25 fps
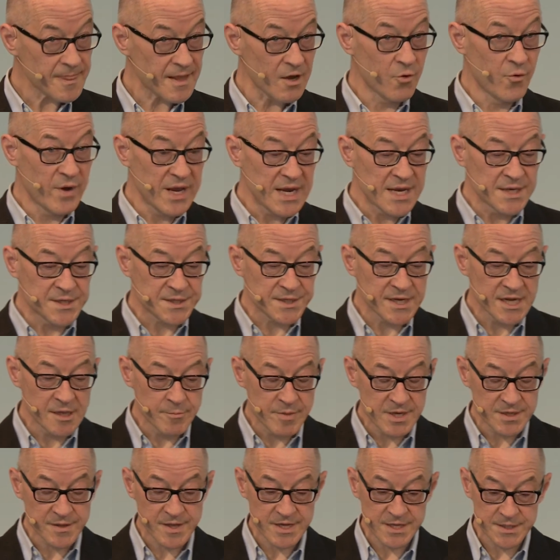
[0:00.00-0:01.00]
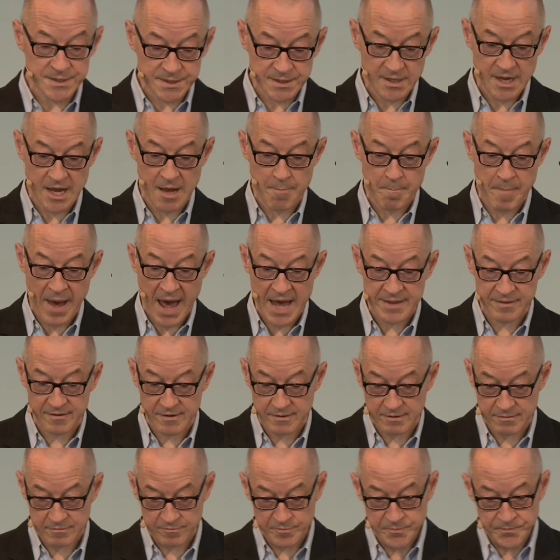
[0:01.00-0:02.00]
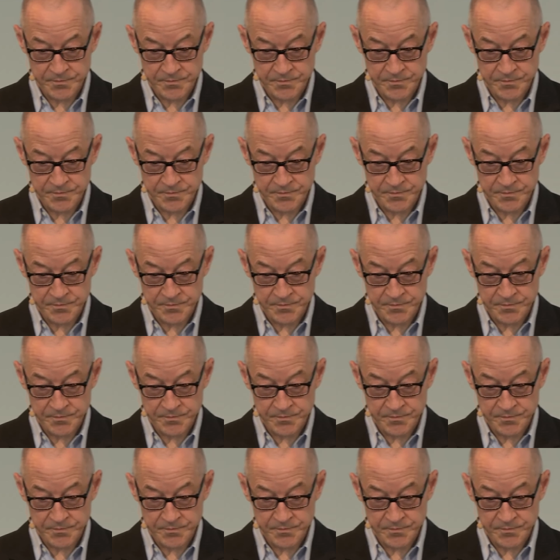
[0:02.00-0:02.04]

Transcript: Will it still be this pattern?